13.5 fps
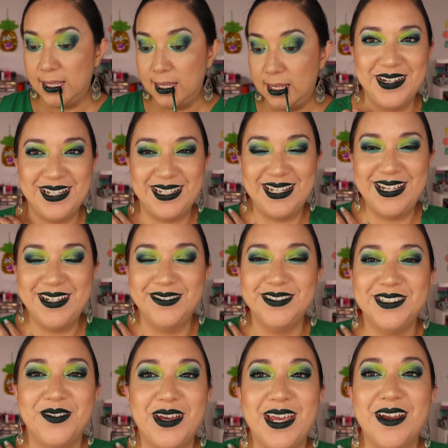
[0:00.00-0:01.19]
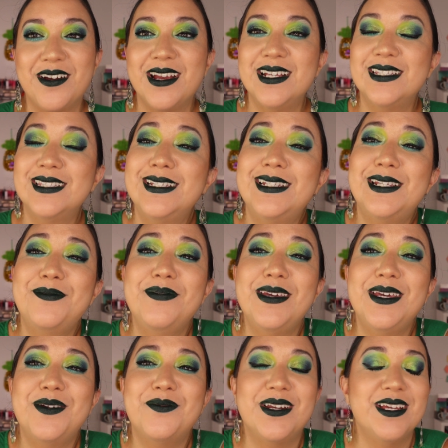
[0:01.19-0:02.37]
All right, love, so here is the
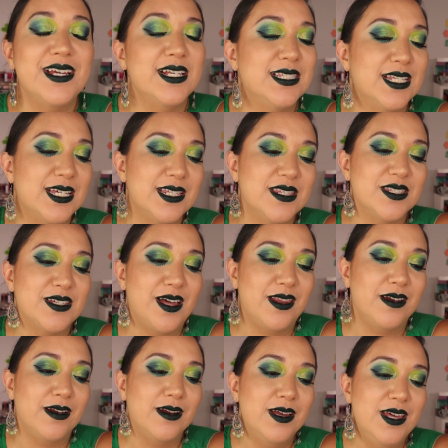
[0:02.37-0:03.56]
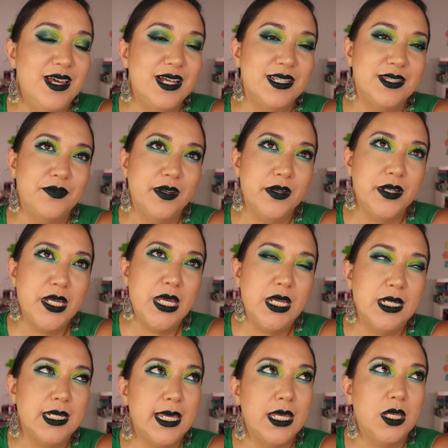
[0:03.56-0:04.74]
lippy. What do you guys think of this color? It's a very
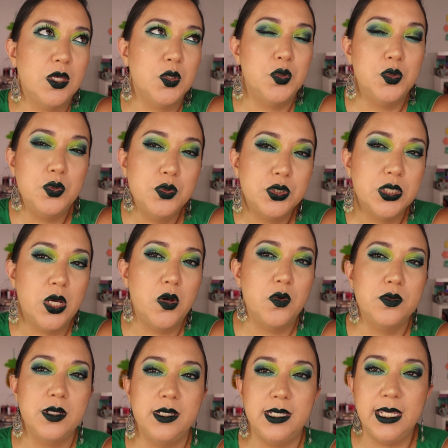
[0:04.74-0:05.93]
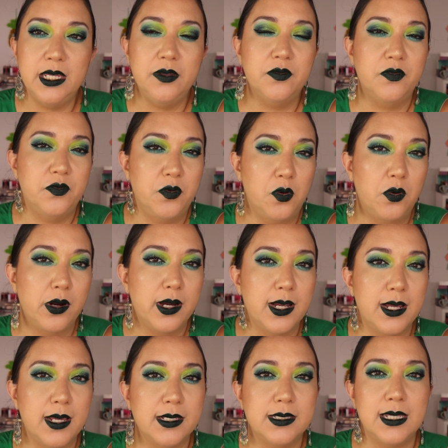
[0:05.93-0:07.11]
like cool tone, deep
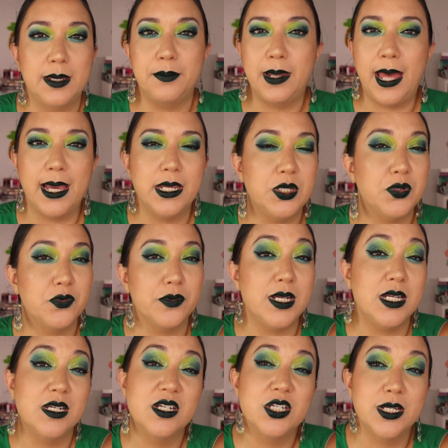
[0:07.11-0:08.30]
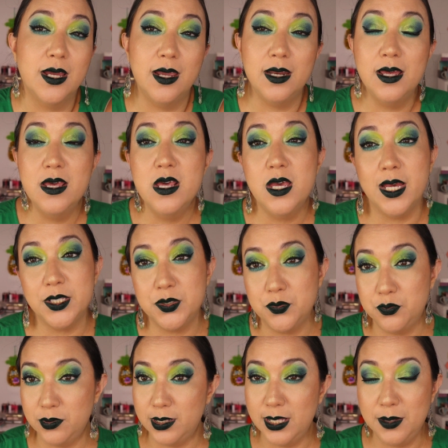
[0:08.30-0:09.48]
forest, like black and green shade. It's
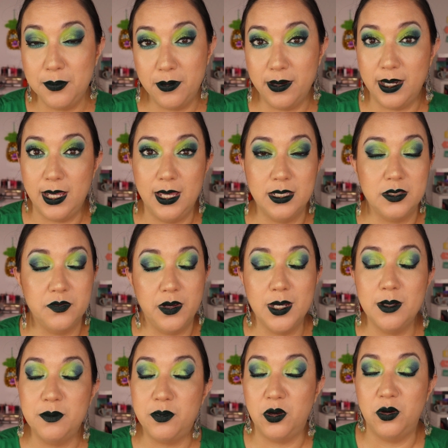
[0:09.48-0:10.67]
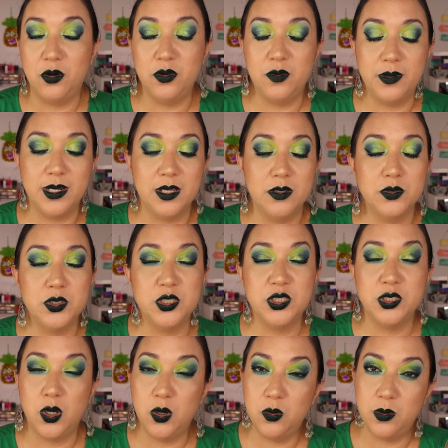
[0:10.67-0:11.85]
really pretty. It's very bold, but it goes
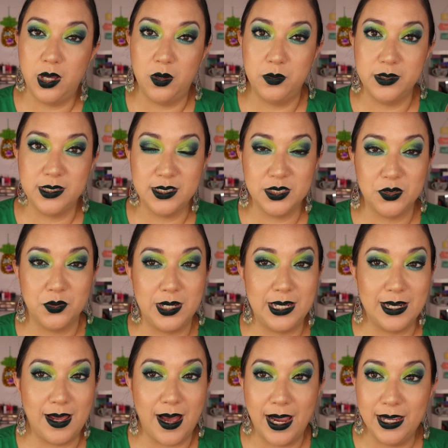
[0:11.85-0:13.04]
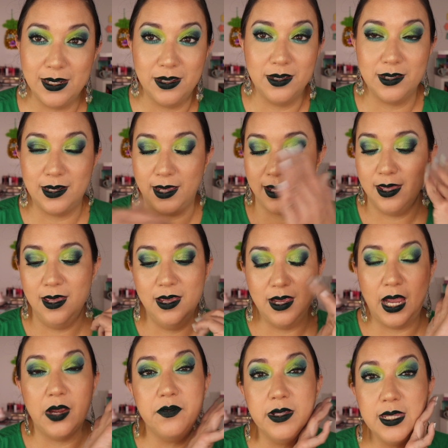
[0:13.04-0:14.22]
so well with this green eye look. Like
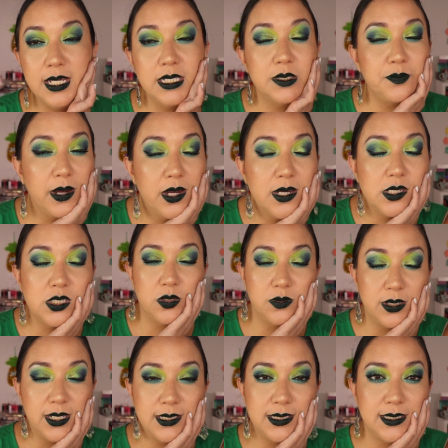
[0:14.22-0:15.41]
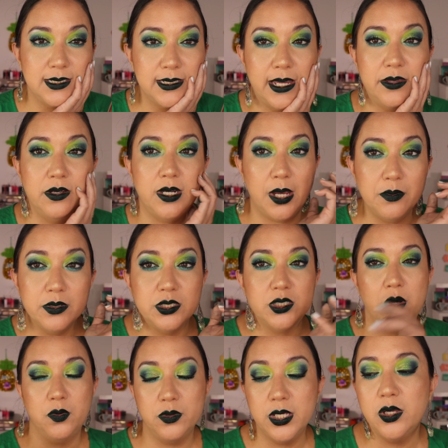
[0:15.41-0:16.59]
Everything is pairing so nicely together and I would
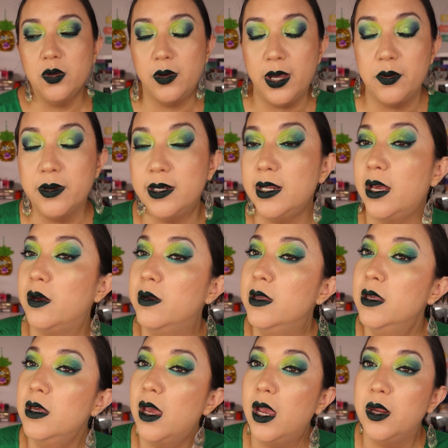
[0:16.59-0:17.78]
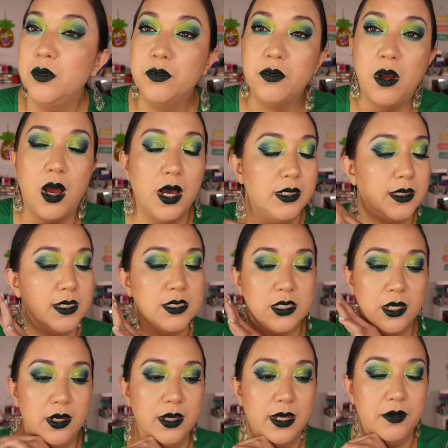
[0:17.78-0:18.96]
totally go out right now and rock this
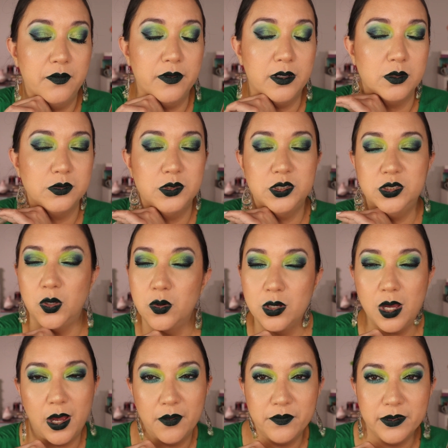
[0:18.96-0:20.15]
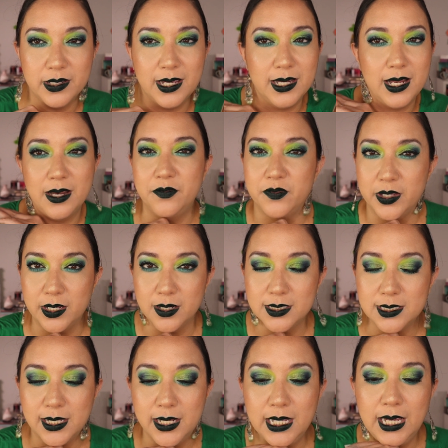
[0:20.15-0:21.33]
look and feel so confident and
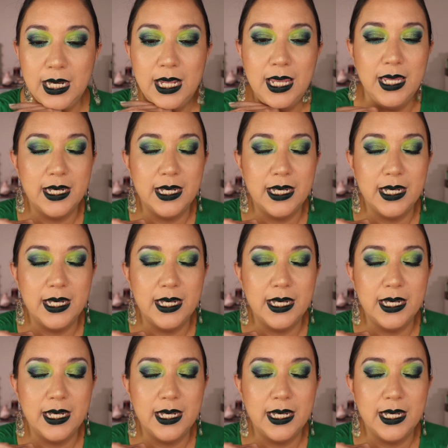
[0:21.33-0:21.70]
fierce in it.